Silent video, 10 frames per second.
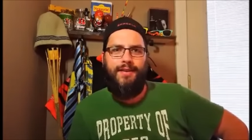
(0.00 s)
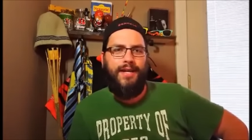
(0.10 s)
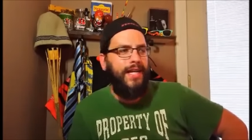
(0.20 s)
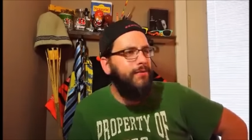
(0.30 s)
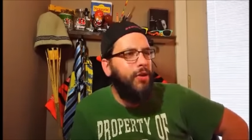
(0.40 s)

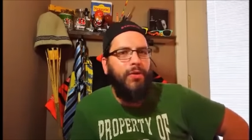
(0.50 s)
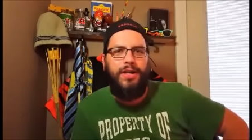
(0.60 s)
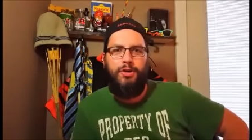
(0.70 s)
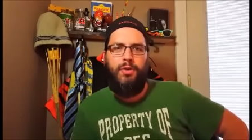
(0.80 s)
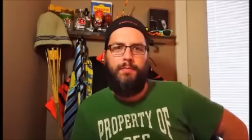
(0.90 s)
I can't even go
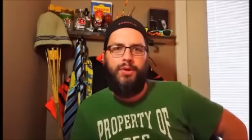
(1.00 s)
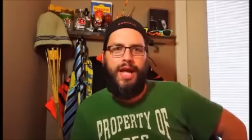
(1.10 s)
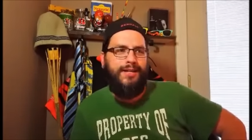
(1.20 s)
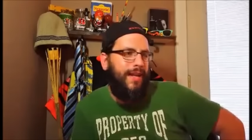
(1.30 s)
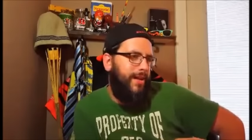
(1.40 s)
get a triple
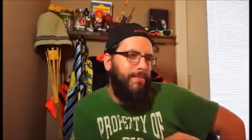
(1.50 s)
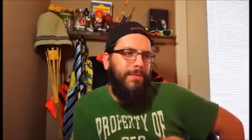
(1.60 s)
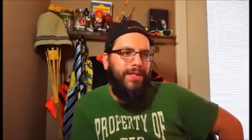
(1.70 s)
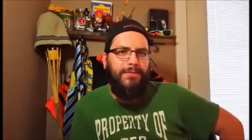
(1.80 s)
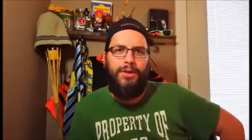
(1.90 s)
latte and
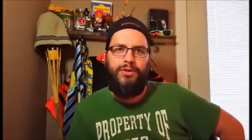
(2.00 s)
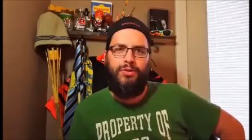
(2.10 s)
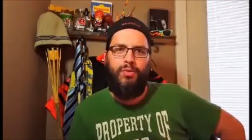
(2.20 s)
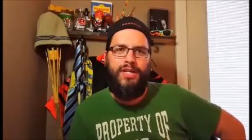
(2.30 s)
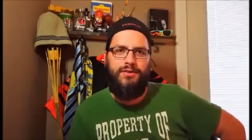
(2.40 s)
maybe some little
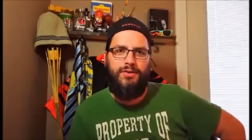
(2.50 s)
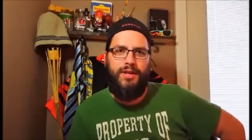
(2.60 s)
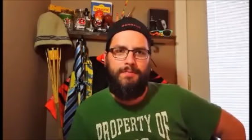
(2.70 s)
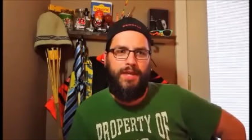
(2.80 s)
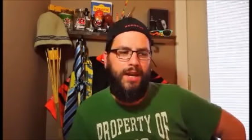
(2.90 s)
sweets or
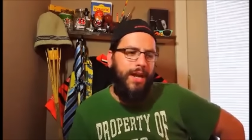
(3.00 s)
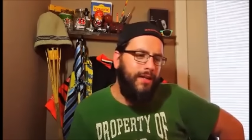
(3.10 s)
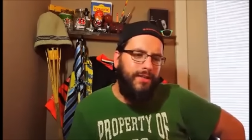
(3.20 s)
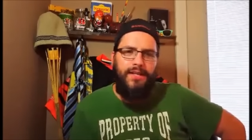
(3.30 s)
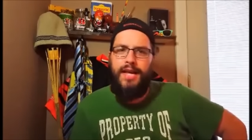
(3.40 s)
something.
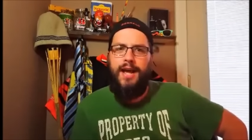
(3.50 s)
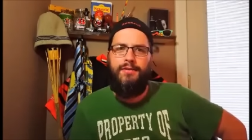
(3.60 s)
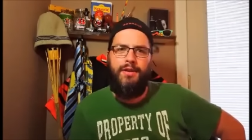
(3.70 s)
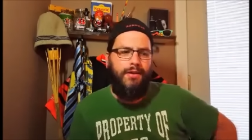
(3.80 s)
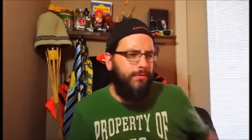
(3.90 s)
Sit
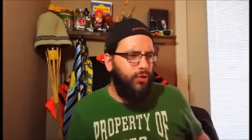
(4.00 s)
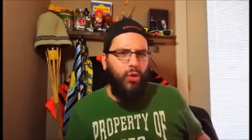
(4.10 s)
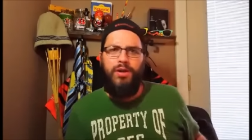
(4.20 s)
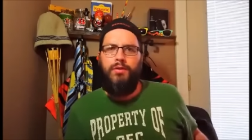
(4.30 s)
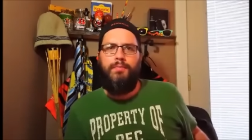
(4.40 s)
down,
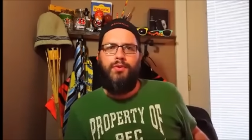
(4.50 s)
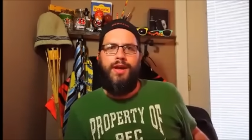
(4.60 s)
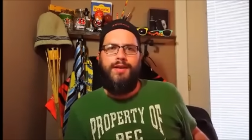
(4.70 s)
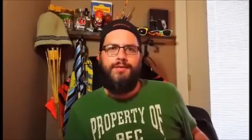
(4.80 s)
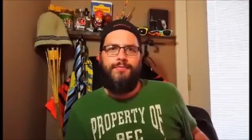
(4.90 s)
enjoy a little
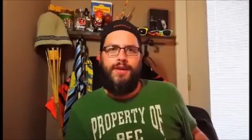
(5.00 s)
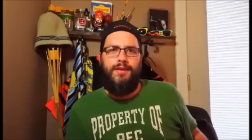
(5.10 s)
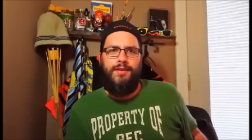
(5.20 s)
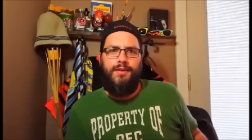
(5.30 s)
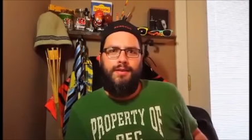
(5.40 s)
pornography.
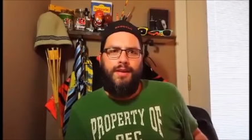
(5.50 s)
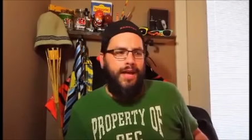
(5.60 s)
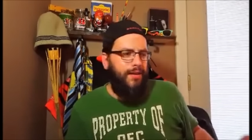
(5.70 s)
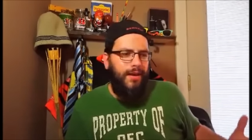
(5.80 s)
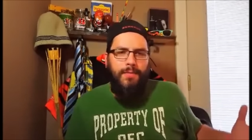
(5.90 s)

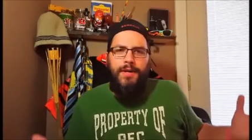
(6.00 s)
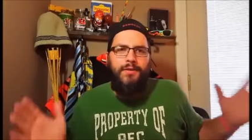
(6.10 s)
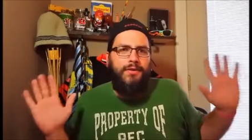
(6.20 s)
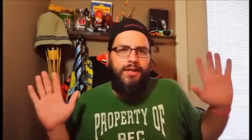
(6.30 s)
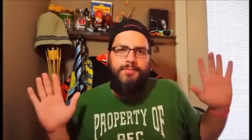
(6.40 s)
Hey, I'm not
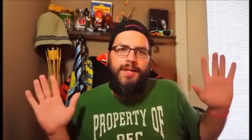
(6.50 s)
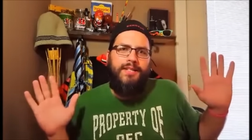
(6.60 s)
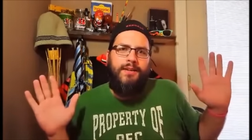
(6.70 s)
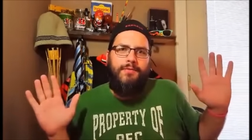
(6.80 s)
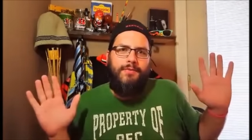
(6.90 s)
gonna touch
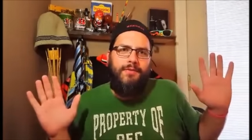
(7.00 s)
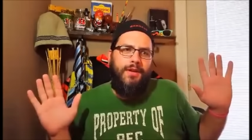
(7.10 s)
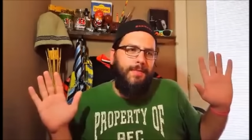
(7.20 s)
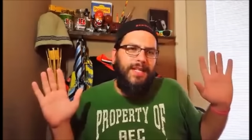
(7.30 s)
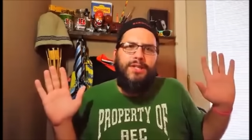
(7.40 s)
myself.
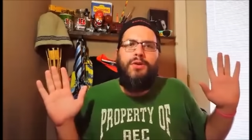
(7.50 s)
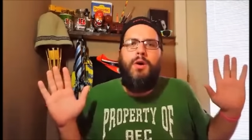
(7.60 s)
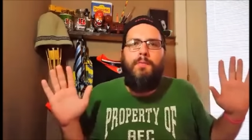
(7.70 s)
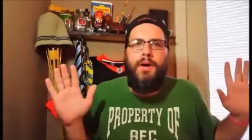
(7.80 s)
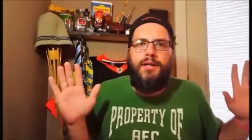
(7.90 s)
I'm in
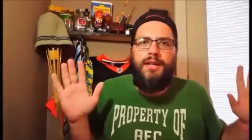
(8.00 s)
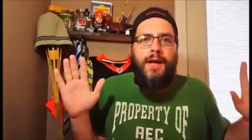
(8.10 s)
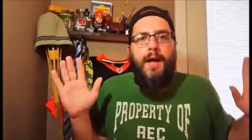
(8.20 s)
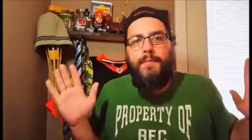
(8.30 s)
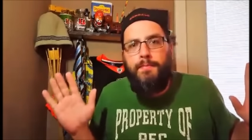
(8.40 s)
Starbucks.
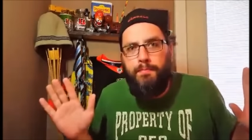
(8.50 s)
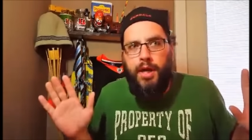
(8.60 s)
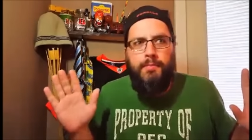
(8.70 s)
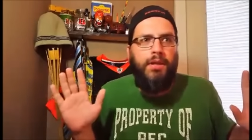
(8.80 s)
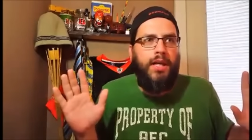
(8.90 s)
I'm in
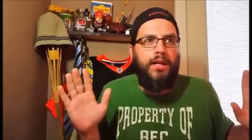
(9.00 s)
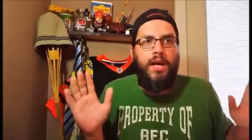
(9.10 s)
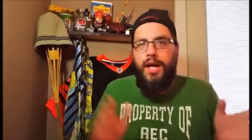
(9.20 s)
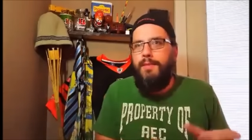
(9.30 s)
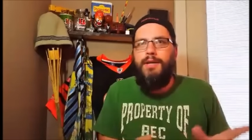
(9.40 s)
public.
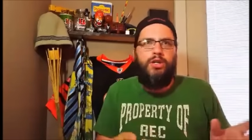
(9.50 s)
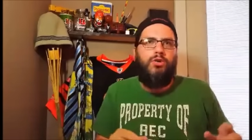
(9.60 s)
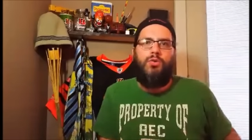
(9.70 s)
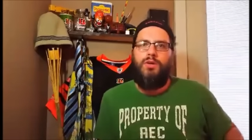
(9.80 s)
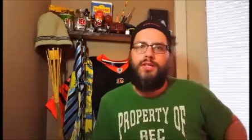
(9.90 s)
I make
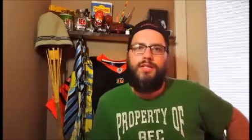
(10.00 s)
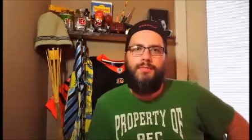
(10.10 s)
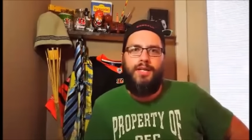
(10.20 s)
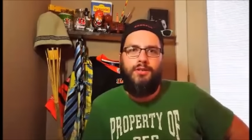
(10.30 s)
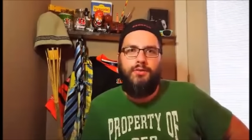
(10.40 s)
sure no one can see
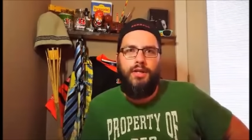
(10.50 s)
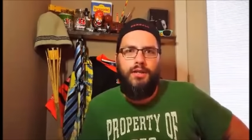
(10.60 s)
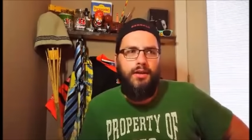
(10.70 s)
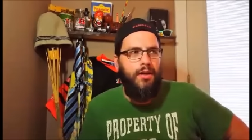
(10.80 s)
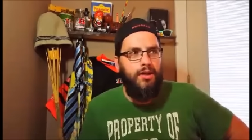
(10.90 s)
my screen.